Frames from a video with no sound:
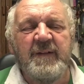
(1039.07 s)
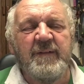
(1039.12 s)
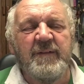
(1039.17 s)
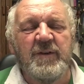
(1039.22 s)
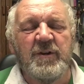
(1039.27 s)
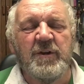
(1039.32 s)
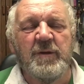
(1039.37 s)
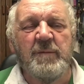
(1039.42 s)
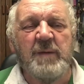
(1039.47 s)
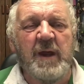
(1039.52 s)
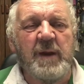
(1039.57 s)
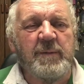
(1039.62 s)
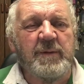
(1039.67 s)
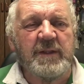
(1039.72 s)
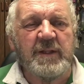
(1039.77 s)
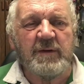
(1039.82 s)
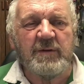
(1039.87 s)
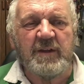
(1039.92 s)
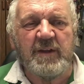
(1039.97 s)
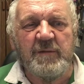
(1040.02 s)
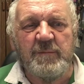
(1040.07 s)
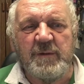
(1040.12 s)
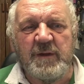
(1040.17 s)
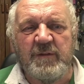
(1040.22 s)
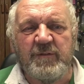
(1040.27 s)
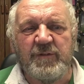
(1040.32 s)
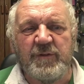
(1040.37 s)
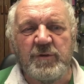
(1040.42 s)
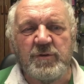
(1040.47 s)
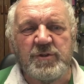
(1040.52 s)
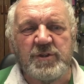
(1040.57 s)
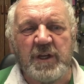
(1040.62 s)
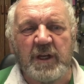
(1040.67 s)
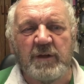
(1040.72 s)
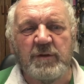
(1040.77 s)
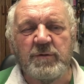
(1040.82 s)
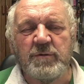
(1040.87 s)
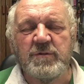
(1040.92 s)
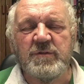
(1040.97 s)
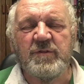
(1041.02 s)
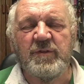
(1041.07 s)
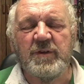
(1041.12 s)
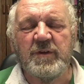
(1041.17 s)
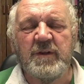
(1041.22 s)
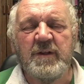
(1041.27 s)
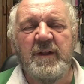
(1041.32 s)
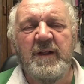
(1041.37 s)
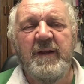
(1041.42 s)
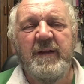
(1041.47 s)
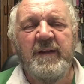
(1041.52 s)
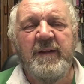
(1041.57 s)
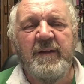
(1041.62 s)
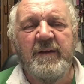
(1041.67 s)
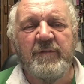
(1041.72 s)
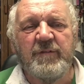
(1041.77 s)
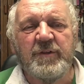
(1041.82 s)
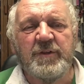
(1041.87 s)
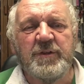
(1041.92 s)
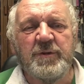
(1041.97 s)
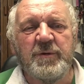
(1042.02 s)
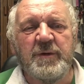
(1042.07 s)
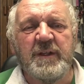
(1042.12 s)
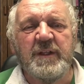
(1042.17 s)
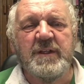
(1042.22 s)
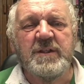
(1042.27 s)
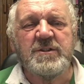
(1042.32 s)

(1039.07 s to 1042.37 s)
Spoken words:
you know, maybe they'll give me a few shekels for doing it.